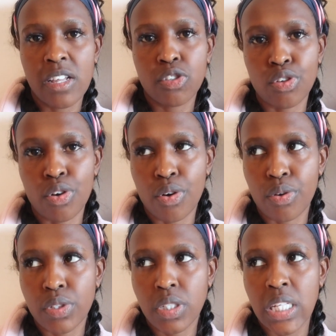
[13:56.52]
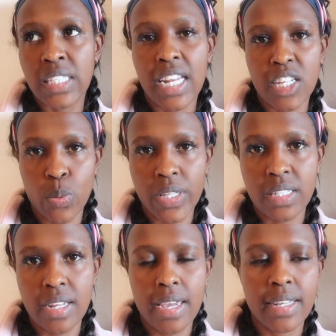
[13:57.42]
so since last
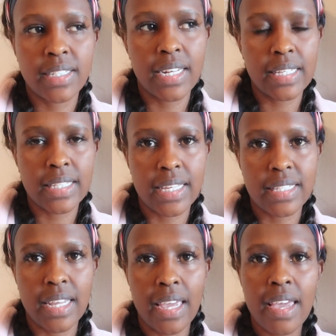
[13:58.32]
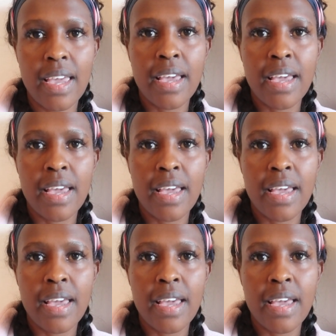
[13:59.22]
Wednesday today's Thursday